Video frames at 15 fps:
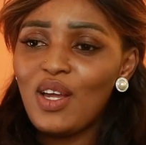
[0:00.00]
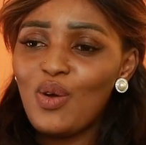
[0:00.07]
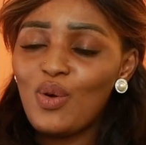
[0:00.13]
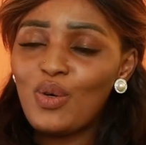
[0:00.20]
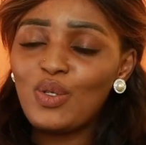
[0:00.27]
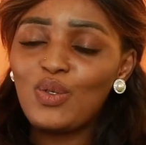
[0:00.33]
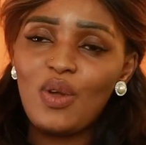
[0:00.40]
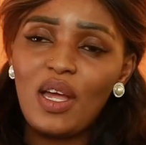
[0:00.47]

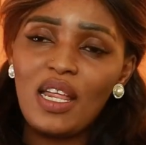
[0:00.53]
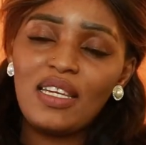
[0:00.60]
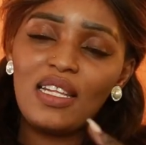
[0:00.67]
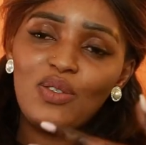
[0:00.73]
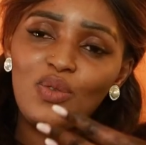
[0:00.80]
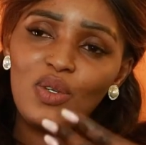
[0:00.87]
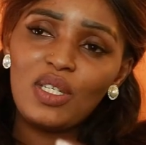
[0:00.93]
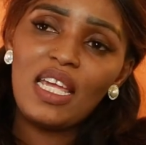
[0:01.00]
Also, and
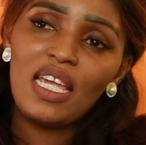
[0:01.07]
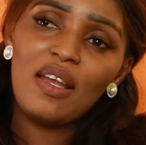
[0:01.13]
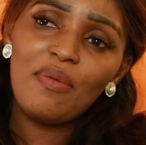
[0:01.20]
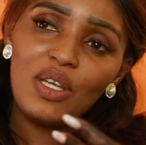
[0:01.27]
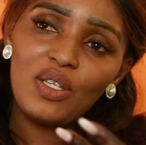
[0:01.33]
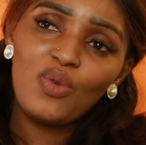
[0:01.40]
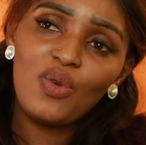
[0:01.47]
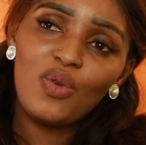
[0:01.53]
then to tell
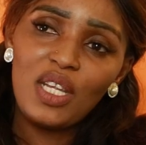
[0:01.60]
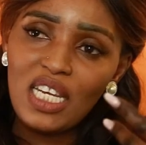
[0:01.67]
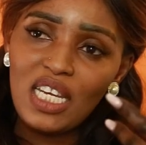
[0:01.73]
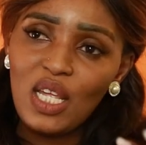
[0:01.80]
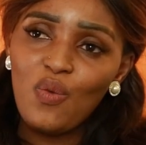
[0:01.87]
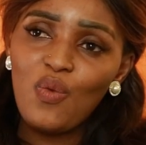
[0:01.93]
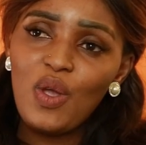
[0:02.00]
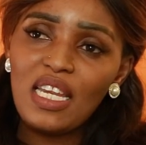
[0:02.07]
my story in
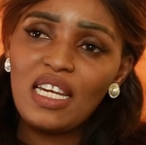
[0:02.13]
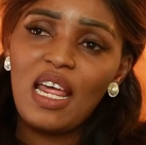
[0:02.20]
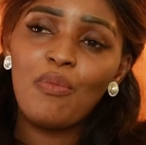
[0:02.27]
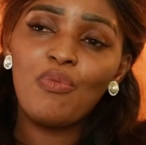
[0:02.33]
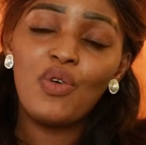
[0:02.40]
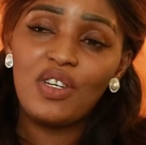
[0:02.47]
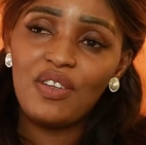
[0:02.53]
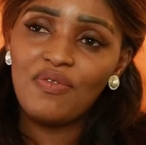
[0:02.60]
a way that I'm
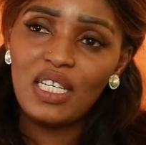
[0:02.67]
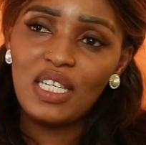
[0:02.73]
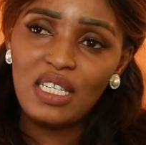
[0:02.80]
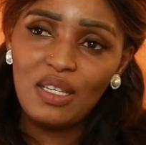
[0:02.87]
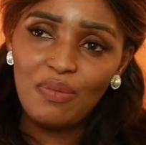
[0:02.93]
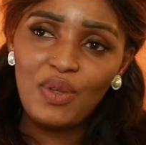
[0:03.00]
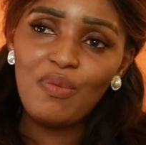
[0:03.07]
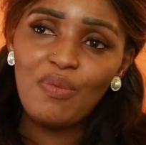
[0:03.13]

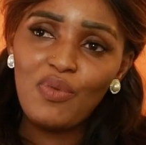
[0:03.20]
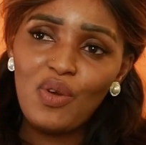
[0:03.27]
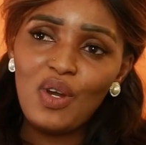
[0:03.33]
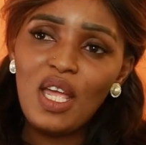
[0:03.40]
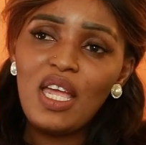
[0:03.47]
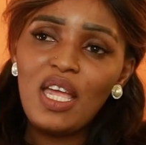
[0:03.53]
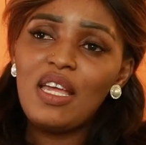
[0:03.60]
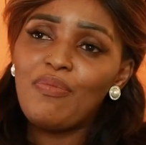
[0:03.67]
motivating people.
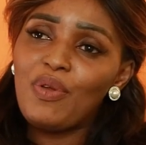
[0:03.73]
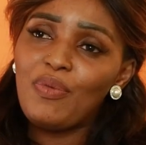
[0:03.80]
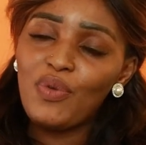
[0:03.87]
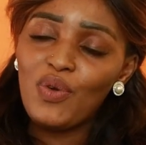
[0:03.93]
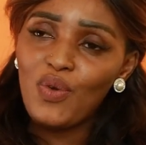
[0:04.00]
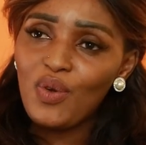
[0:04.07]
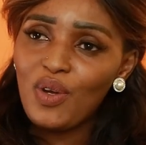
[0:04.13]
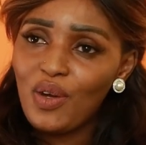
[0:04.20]
People
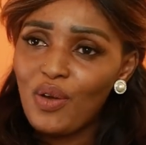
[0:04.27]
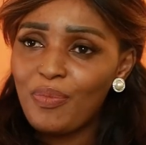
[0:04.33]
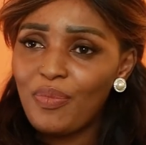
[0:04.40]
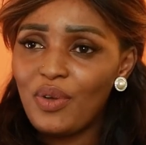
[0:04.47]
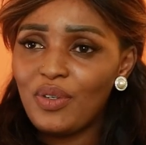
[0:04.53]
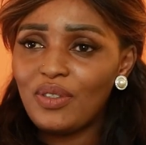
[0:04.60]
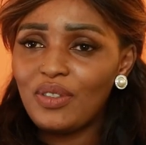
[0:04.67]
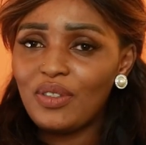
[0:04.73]
look up
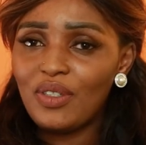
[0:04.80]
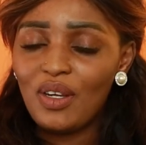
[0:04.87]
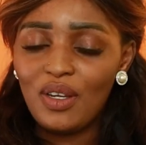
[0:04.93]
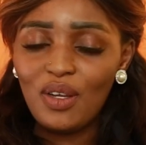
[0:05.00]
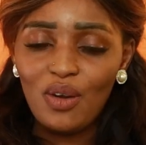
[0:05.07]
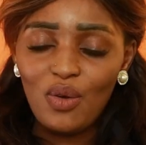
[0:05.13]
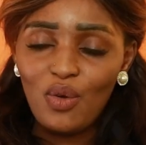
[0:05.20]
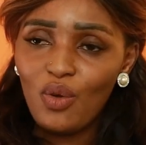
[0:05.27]

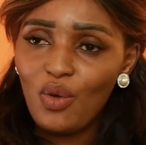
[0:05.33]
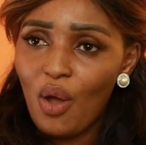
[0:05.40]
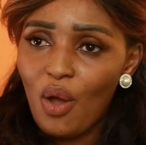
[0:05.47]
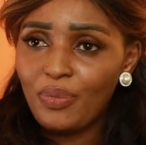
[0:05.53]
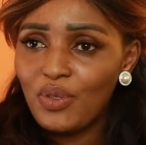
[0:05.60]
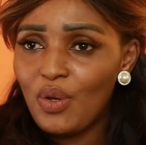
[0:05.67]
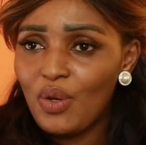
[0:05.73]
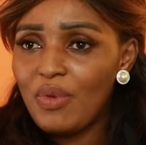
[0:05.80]

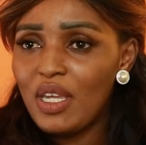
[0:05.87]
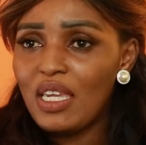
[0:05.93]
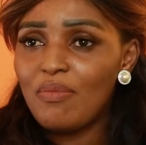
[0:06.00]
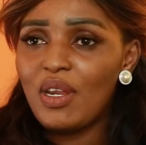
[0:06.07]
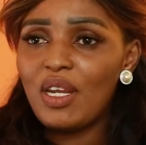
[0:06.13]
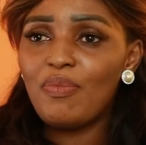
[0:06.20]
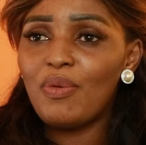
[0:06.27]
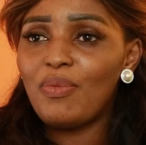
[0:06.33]
to me.
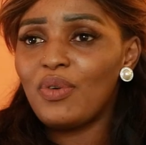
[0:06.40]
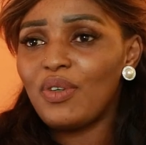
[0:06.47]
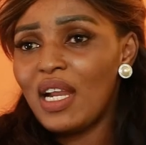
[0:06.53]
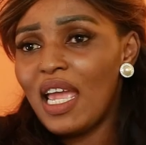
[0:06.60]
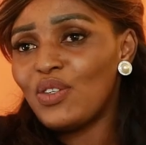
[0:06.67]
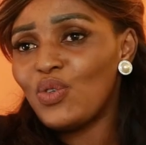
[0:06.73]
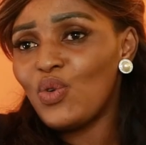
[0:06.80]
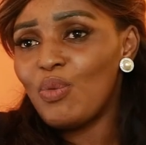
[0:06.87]
Many people
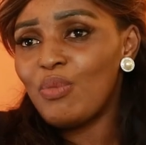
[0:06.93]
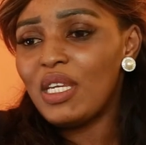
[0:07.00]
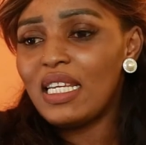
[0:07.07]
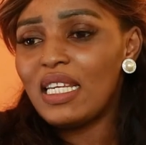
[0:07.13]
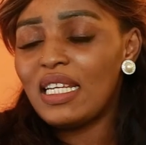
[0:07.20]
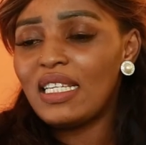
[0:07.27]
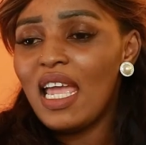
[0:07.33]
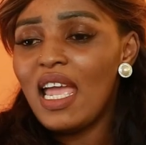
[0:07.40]
write to me
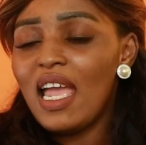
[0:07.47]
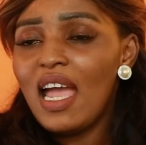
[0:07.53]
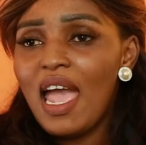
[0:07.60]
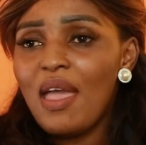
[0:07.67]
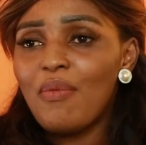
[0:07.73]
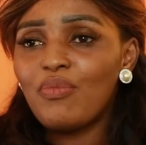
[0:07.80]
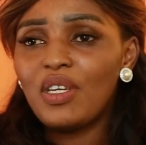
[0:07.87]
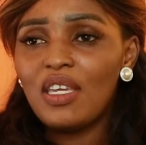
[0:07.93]
that
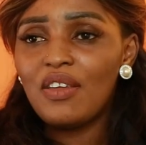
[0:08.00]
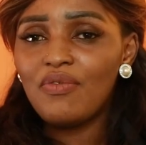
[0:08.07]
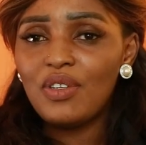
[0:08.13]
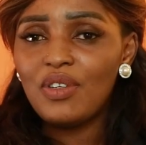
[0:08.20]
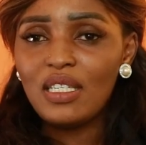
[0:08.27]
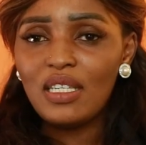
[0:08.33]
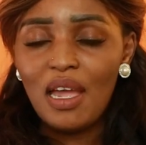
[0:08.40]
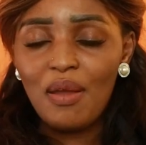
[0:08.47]
I'm
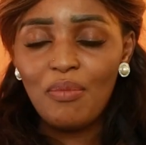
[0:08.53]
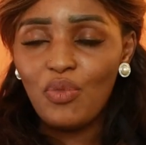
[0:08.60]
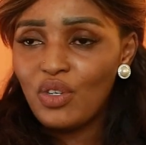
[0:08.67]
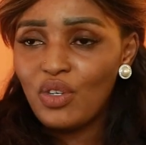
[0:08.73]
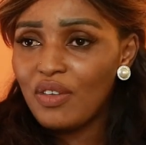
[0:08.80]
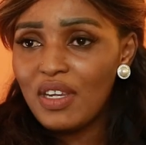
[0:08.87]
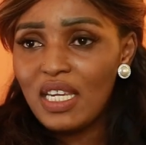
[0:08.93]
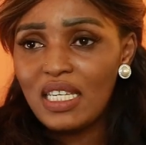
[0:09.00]

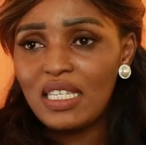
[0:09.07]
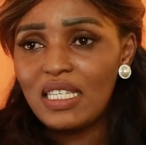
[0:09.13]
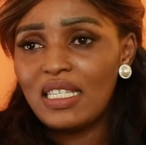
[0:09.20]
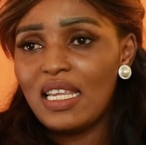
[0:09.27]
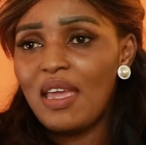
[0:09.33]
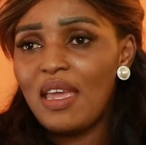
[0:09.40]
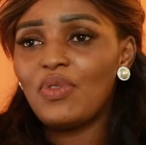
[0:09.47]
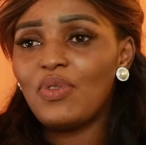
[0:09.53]
motivating
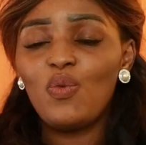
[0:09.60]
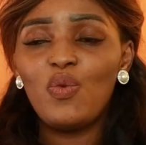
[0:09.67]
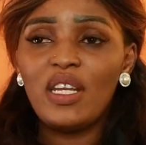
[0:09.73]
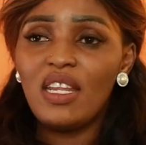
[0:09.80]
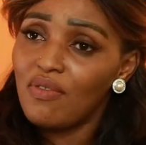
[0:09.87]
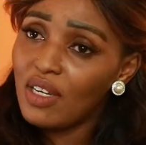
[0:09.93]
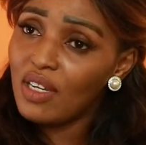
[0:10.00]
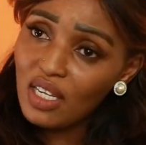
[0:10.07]
them. They will
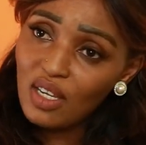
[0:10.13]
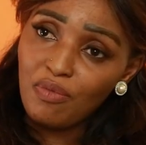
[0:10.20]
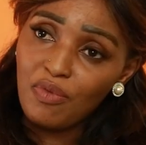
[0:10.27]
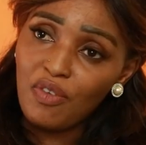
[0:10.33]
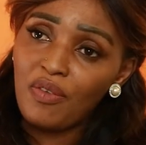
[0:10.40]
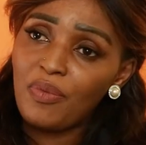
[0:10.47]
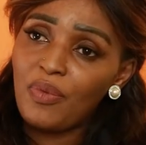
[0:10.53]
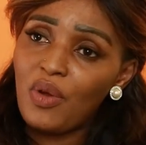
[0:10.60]
never give
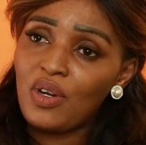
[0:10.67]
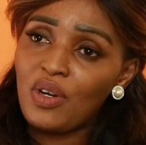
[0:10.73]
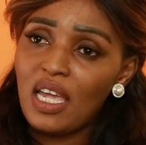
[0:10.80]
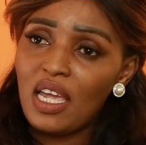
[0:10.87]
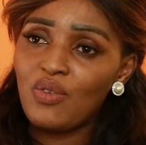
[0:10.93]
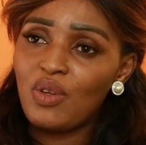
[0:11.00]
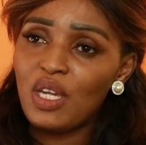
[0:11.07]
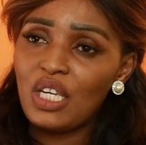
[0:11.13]
up on their
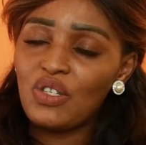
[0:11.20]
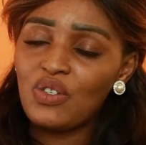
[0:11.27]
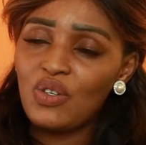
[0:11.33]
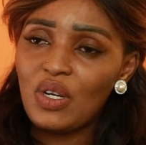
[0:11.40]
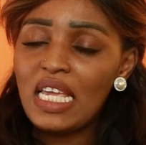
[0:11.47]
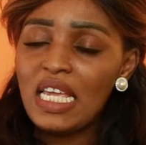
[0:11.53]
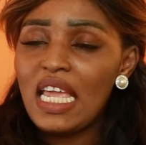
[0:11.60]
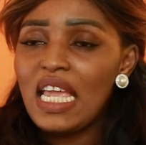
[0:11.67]
education.